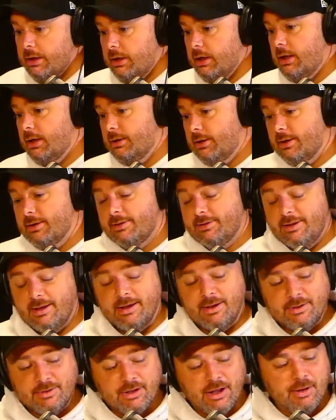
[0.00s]

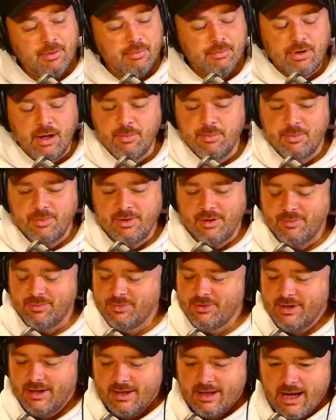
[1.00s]
I'm
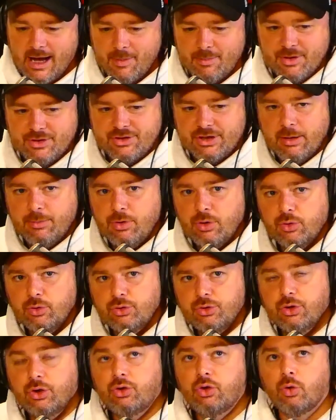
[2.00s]
the same.
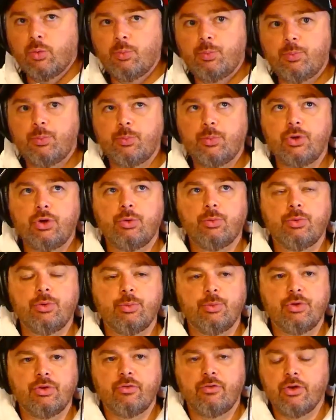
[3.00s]

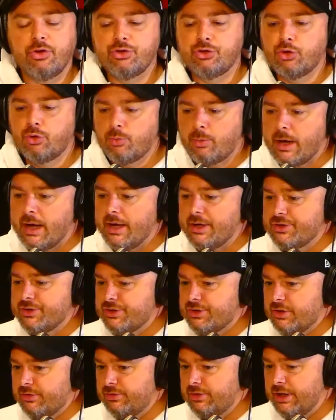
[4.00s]
with the first home buyers
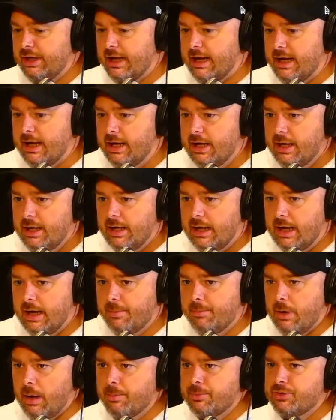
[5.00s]
and stuff like that,
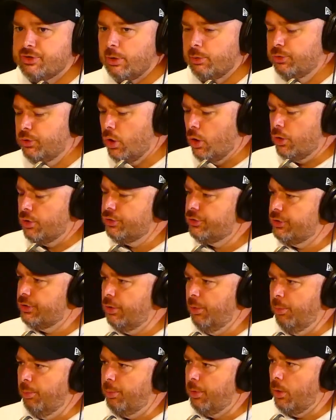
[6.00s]
I'm still talking to
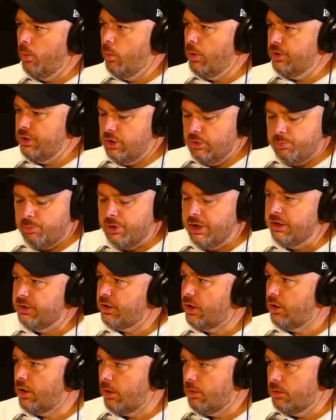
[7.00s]
them, but when you break
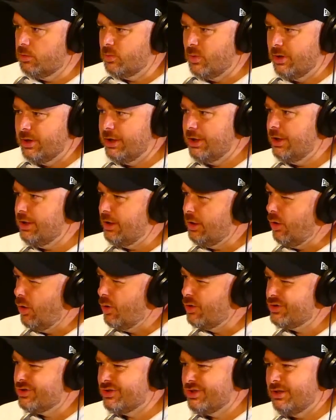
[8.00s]
down how it's working and the
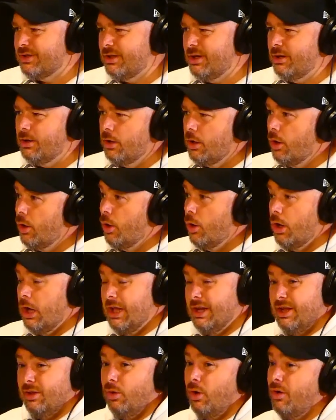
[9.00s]
costs and
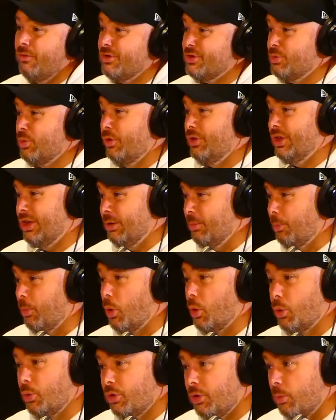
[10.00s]
a lot of it's what they can
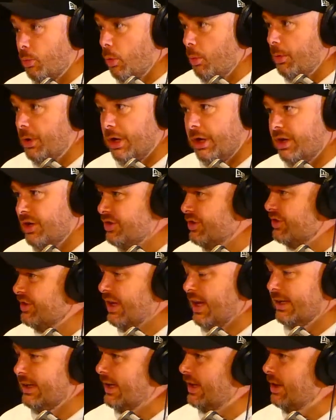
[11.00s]
borrow at the moment, and they just
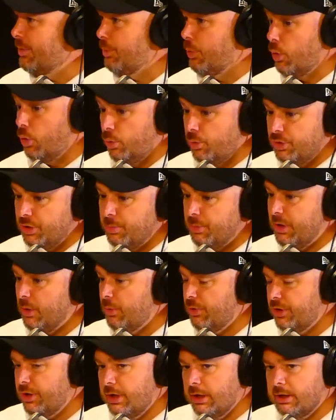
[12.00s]
can't get the borrowing to be
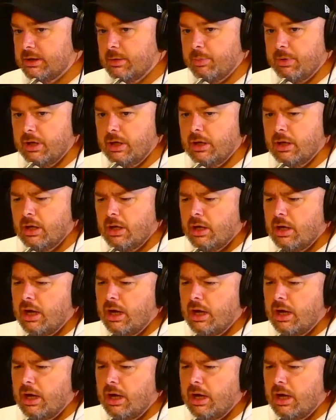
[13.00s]
where they need to be.